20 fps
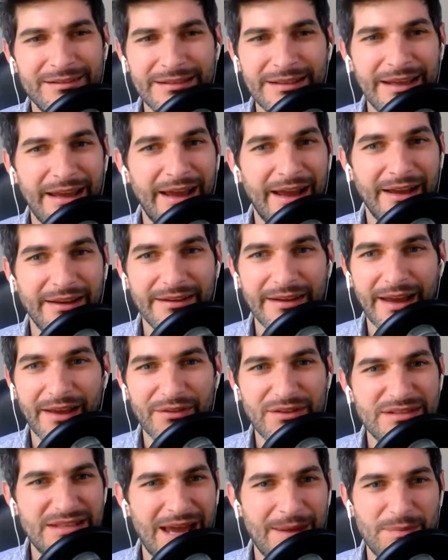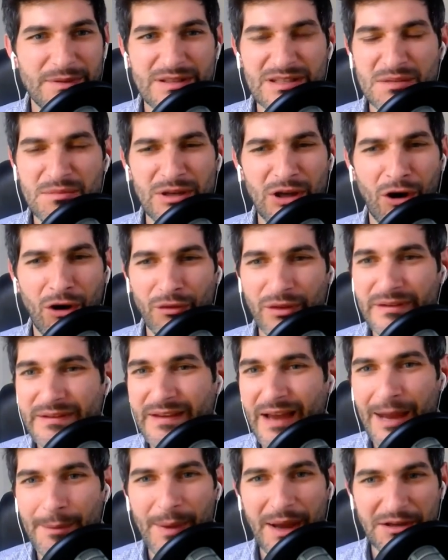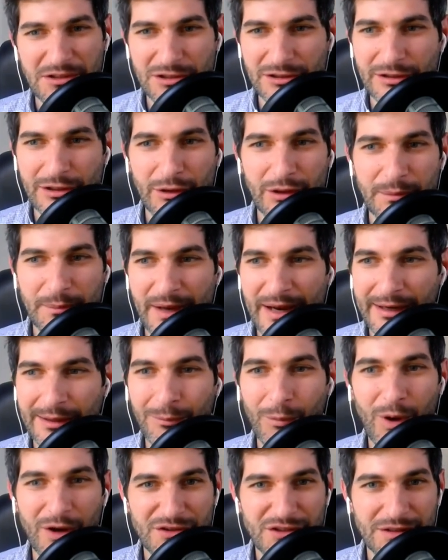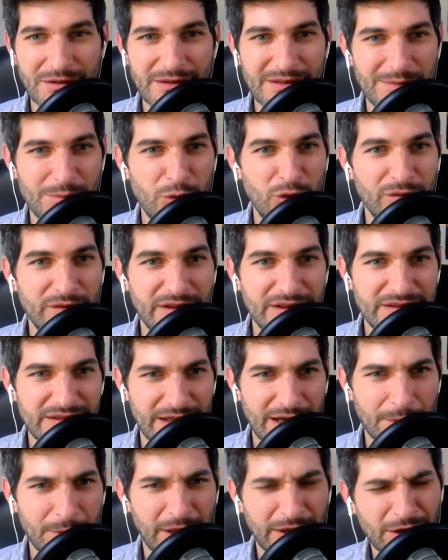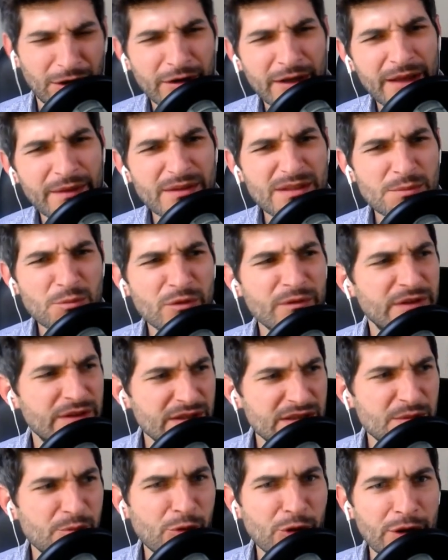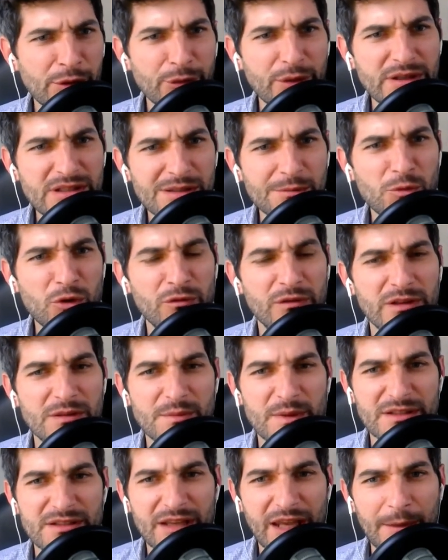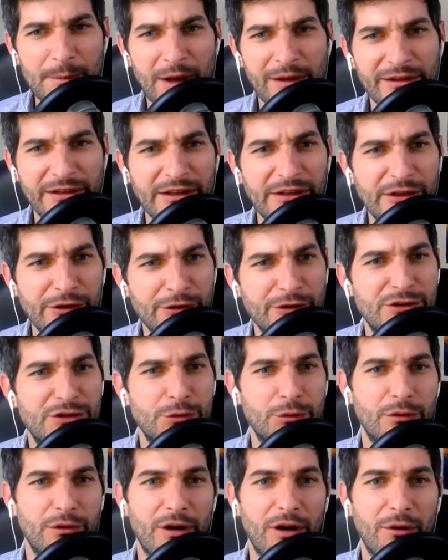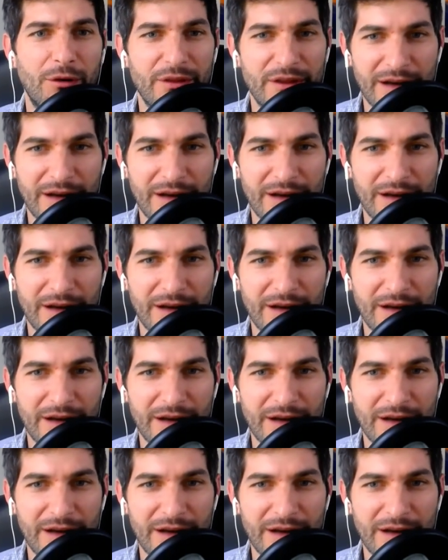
Yeah, yeah. This yeah. happens to me all the time, actually, going back and watching these movies. And I'm like, oh, yeah, this movie, this is a pretty recent movie. It must have came out like a year or two ago.